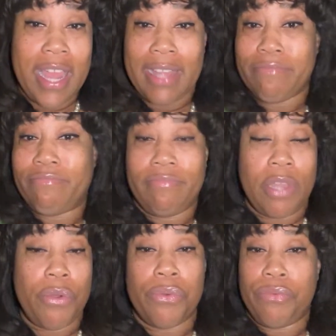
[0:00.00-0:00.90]
I
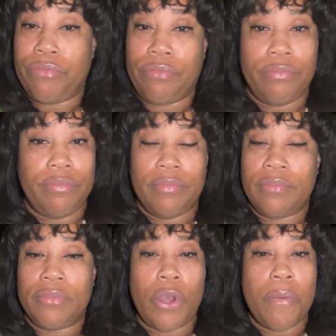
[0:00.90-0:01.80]
don't
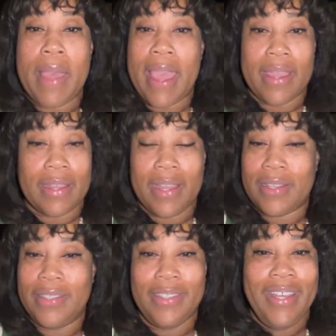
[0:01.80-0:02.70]
go back
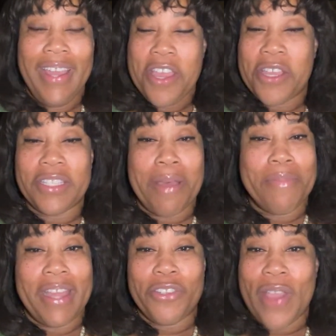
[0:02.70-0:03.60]
because I'm
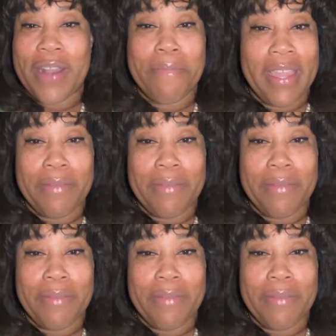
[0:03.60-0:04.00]
not trying to make